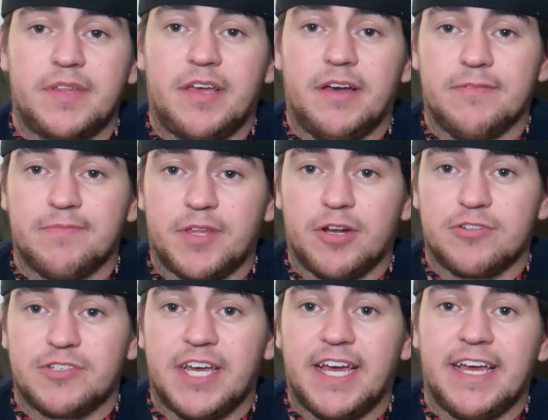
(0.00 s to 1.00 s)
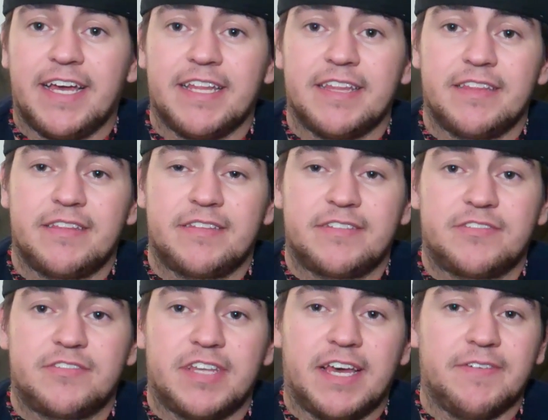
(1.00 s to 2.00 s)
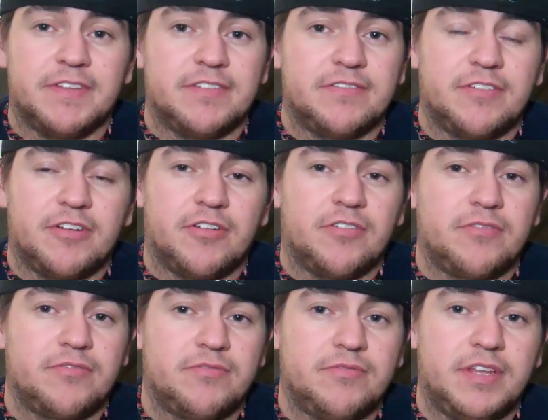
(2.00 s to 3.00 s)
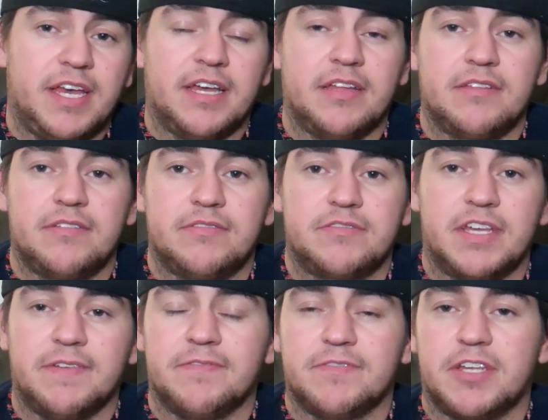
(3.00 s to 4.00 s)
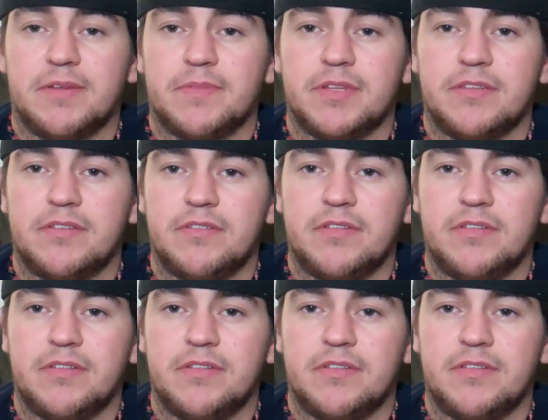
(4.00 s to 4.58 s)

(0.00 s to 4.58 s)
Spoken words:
come Thursday at 7 or 7 something.